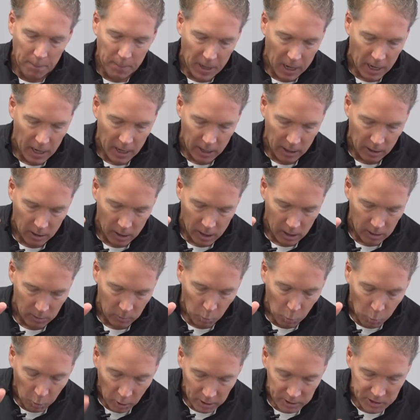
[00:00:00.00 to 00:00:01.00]
uh, uh,
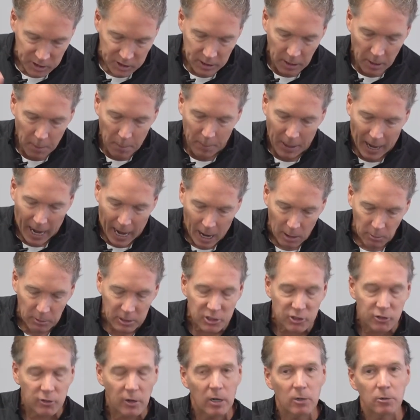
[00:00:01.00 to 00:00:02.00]
worst power
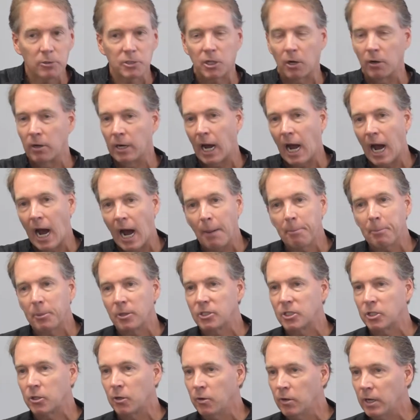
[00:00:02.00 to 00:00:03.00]
struggles are an
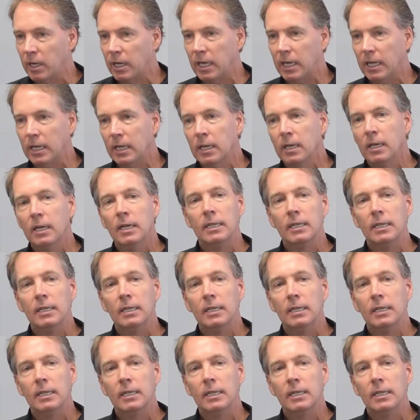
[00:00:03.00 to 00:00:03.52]
opportunity